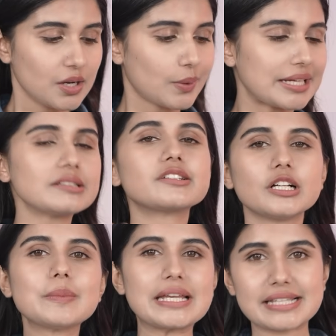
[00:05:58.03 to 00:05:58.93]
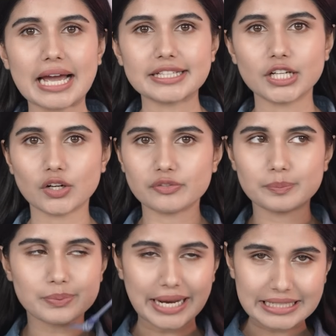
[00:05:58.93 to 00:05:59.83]
While Realme's idea
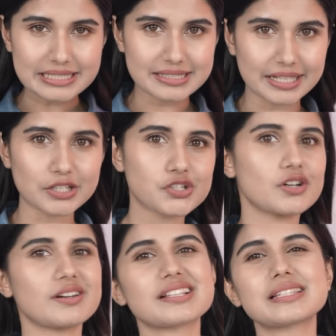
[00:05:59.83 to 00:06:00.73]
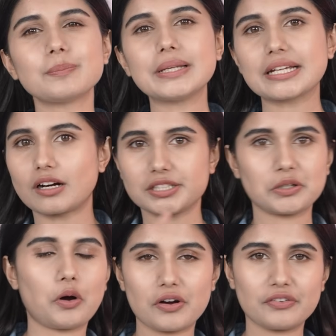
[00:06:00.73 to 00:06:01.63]
of bright signature is simply
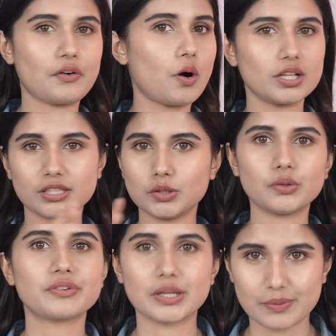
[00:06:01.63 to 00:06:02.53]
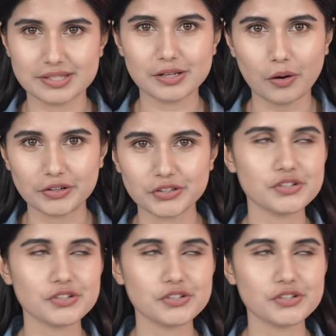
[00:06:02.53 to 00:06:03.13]
cutting off all the low frequency audio,